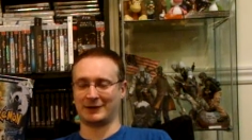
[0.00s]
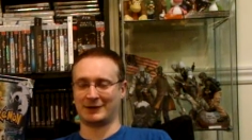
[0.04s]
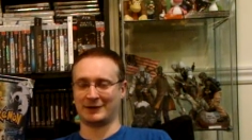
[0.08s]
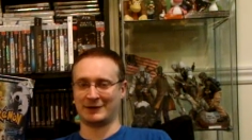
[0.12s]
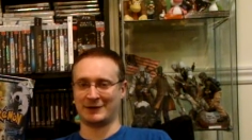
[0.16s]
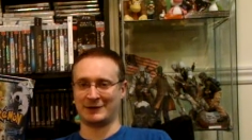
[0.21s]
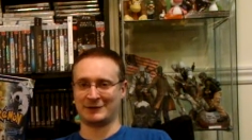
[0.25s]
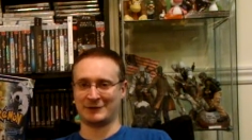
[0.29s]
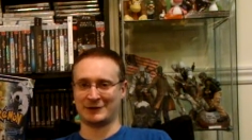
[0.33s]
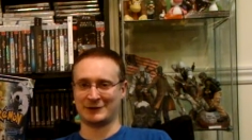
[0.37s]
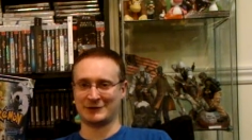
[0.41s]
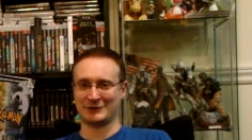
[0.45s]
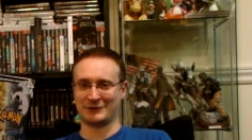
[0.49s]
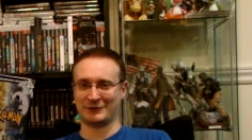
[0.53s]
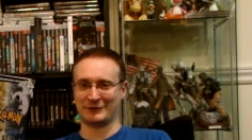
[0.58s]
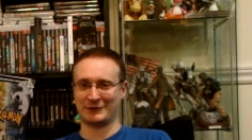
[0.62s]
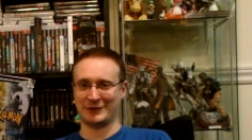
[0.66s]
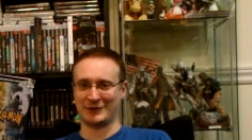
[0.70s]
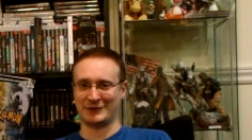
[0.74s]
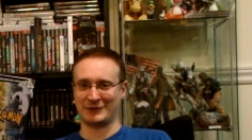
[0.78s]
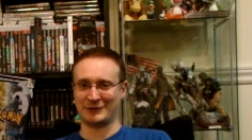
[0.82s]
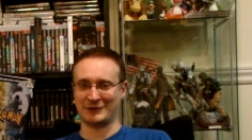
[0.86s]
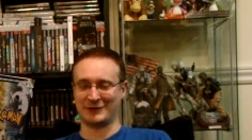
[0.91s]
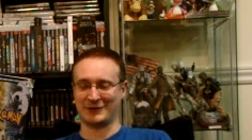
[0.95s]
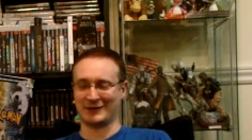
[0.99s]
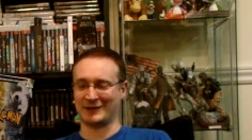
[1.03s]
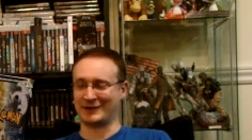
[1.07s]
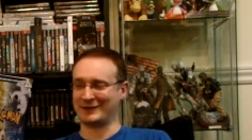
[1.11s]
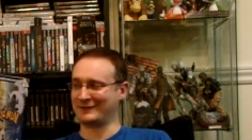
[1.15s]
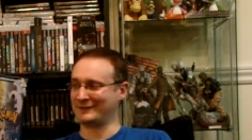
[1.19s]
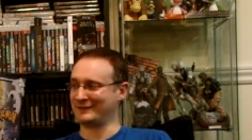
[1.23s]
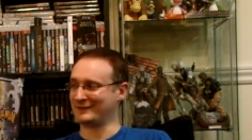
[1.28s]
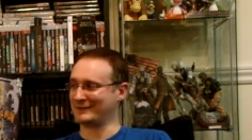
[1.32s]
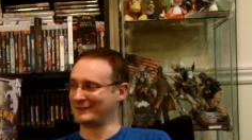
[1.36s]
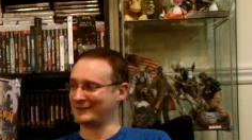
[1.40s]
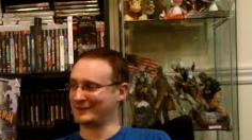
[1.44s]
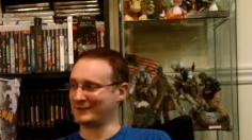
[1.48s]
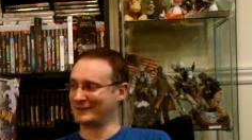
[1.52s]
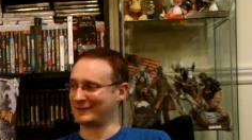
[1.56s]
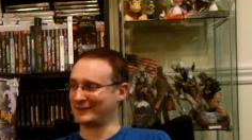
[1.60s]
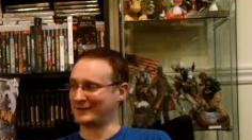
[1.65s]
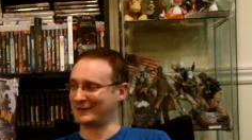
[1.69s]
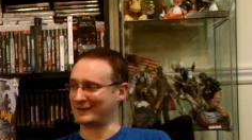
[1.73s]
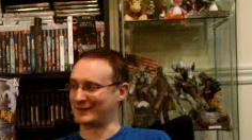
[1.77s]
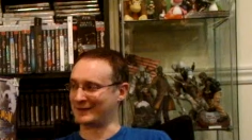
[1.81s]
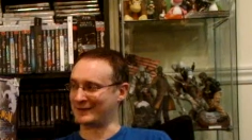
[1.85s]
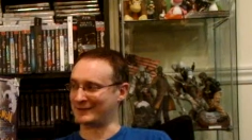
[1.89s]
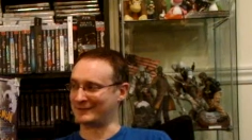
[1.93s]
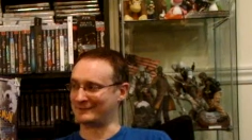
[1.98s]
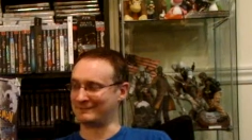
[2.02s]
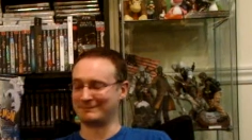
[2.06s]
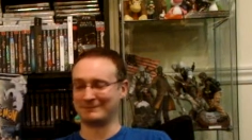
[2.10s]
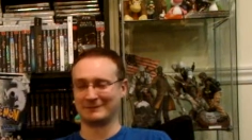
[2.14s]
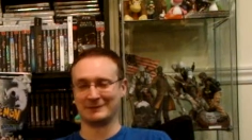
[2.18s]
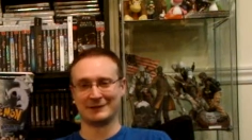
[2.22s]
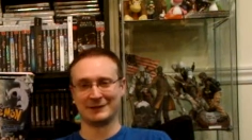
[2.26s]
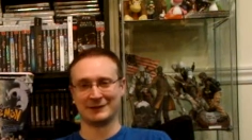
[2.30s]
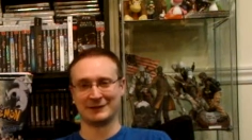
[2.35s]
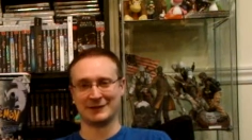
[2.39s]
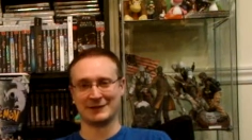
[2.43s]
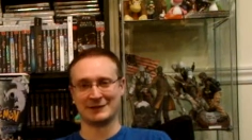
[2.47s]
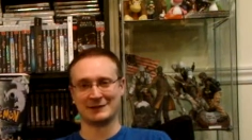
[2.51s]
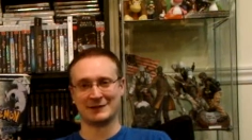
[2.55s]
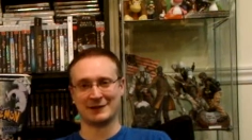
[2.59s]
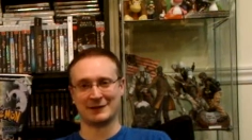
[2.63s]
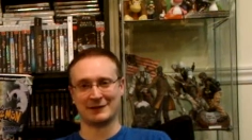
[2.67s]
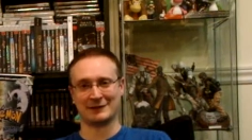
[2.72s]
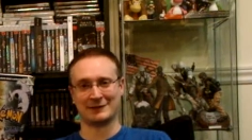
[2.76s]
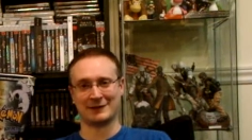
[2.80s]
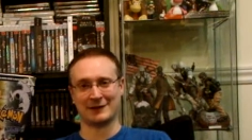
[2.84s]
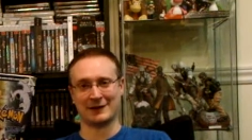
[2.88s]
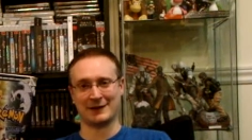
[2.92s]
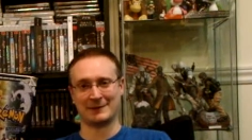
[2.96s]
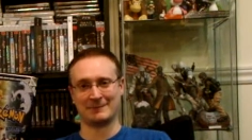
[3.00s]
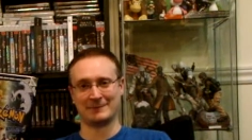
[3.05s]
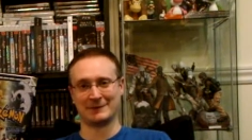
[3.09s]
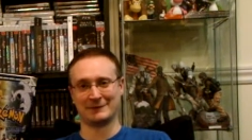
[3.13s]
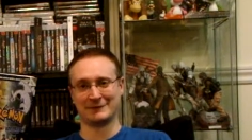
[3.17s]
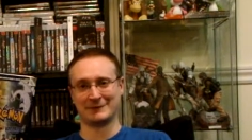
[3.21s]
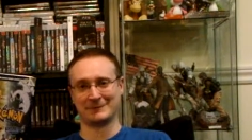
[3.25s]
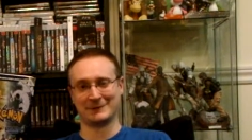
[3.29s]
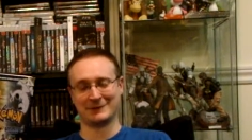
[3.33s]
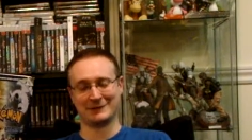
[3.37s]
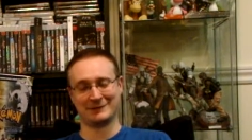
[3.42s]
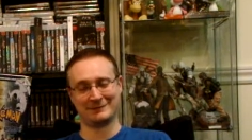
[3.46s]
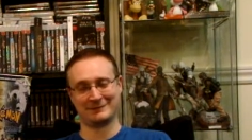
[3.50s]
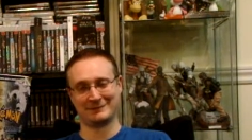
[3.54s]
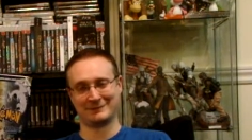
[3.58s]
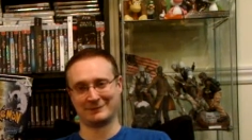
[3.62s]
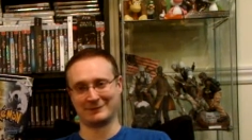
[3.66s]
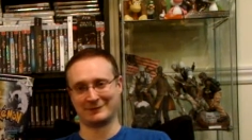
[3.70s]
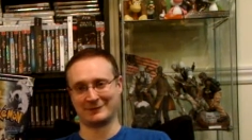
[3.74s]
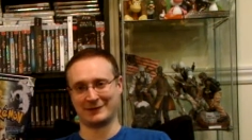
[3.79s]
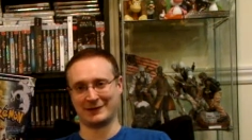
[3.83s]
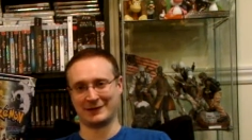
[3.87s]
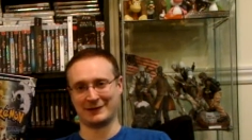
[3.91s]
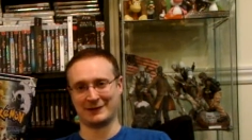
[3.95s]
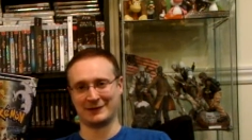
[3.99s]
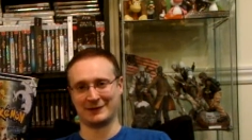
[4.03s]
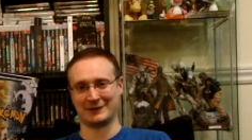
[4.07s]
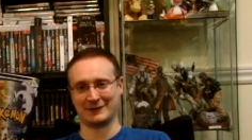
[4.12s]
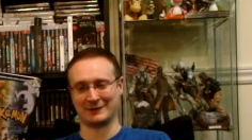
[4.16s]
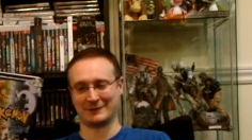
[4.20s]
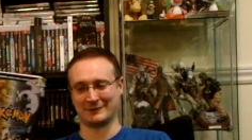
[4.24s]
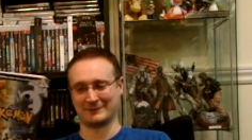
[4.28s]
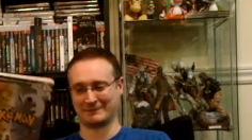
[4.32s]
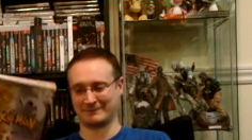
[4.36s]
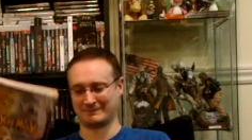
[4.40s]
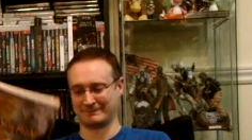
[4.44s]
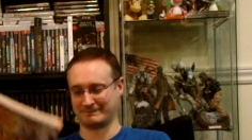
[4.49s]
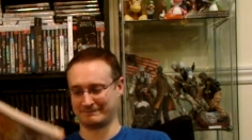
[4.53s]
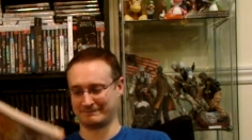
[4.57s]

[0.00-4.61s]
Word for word: Canadian Retro, thank you again. Uh, till next time, everyone, take care.